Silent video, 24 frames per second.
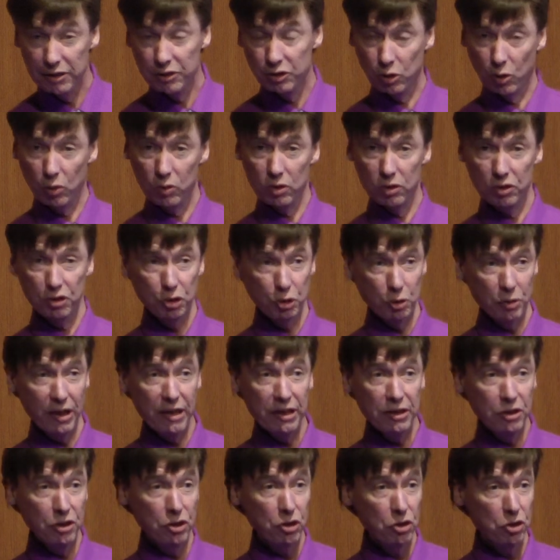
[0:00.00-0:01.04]
And total
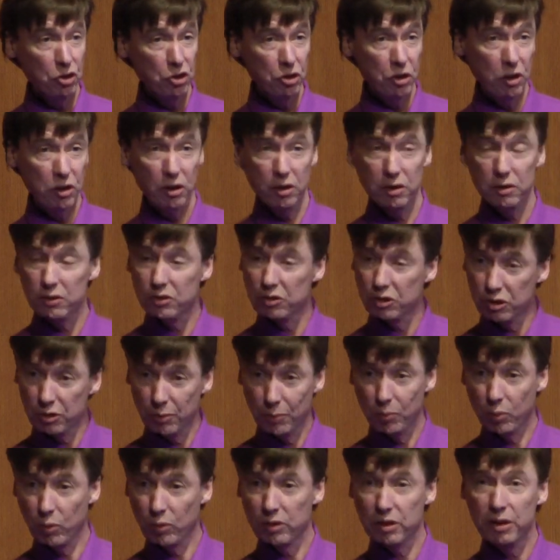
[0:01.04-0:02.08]
strangers are
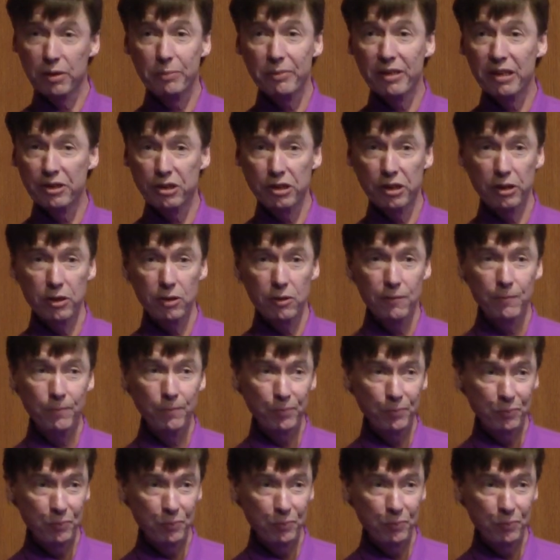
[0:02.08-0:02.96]
supporting me too.